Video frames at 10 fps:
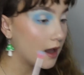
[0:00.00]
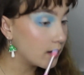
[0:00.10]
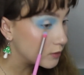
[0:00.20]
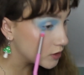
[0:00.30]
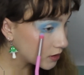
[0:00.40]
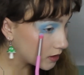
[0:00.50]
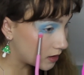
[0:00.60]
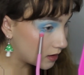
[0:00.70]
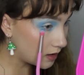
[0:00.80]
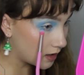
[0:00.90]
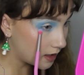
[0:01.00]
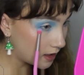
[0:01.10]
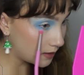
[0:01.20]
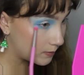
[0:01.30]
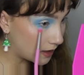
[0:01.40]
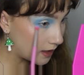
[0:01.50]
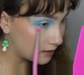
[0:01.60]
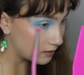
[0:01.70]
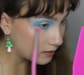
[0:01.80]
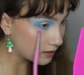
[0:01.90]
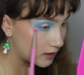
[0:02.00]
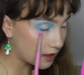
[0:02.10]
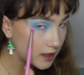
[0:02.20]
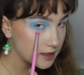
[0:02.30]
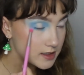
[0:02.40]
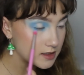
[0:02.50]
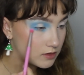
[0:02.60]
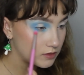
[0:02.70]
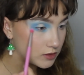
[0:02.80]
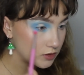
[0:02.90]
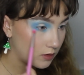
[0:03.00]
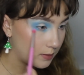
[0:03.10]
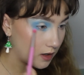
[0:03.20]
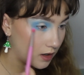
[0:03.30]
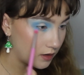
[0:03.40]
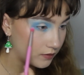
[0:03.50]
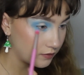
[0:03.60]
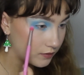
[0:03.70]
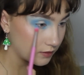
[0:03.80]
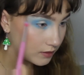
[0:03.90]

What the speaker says: and I'm just going to lightly blend like I did on the top half